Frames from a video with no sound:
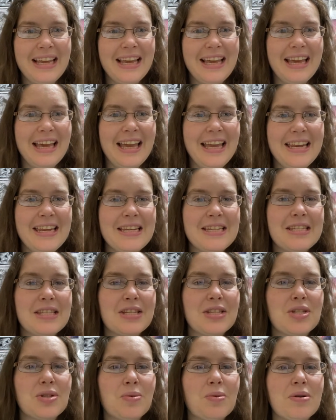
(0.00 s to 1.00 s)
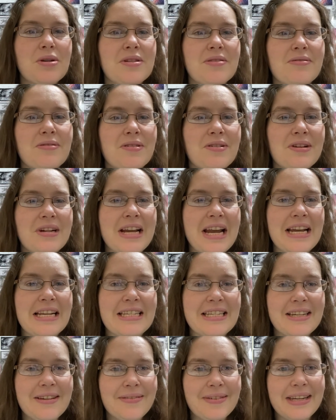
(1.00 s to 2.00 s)
It is the source of
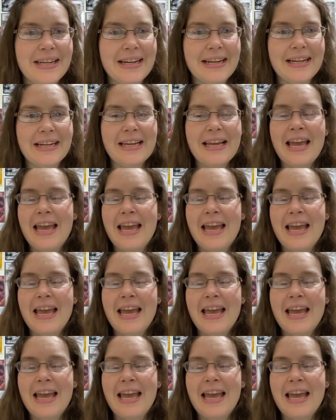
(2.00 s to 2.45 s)
creativity.